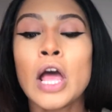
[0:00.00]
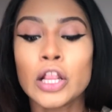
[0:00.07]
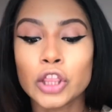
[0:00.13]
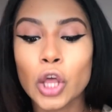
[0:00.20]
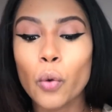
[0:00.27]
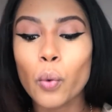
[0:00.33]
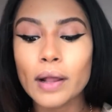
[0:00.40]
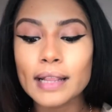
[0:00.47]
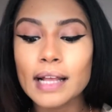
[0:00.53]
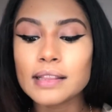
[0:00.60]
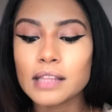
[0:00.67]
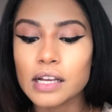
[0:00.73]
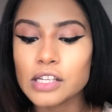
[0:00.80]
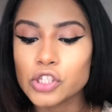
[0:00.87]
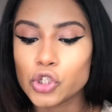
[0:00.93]
The one that
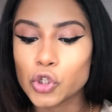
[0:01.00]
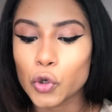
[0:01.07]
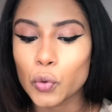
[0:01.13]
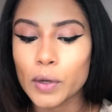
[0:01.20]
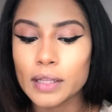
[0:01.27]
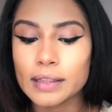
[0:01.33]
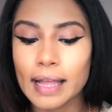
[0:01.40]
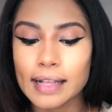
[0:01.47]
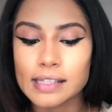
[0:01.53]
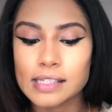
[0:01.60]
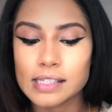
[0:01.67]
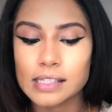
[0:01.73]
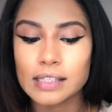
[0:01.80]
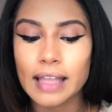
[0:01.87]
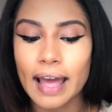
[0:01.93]
does do it that
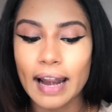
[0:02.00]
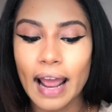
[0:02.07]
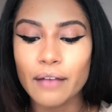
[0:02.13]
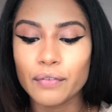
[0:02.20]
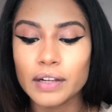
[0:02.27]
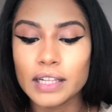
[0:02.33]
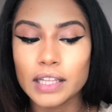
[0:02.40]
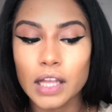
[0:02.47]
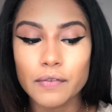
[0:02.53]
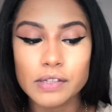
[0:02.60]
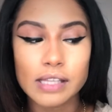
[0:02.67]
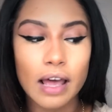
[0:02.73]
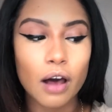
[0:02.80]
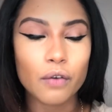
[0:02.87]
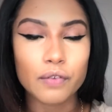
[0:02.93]
I really love is
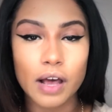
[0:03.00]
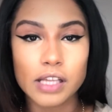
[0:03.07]
the e.l.f.